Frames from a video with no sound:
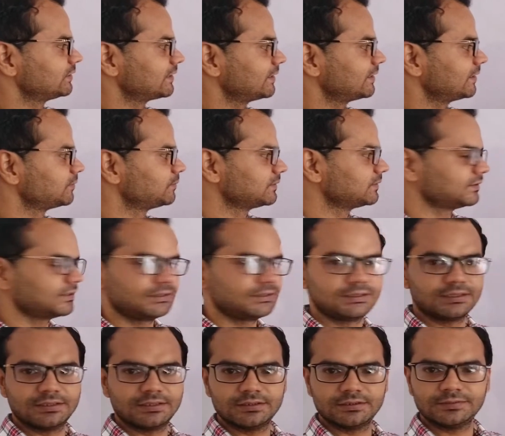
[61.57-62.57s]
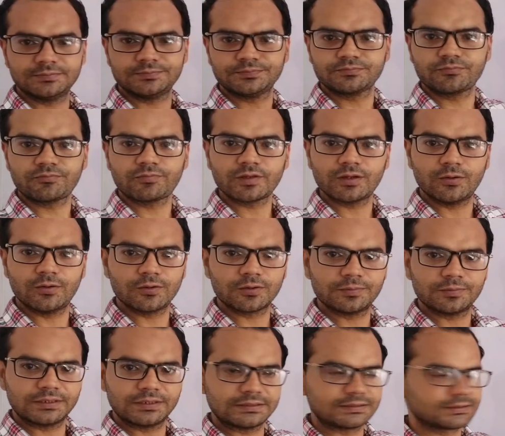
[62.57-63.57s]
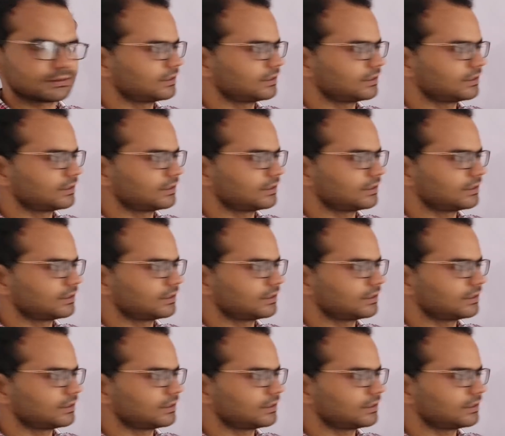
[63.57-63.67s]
are present in orbitals.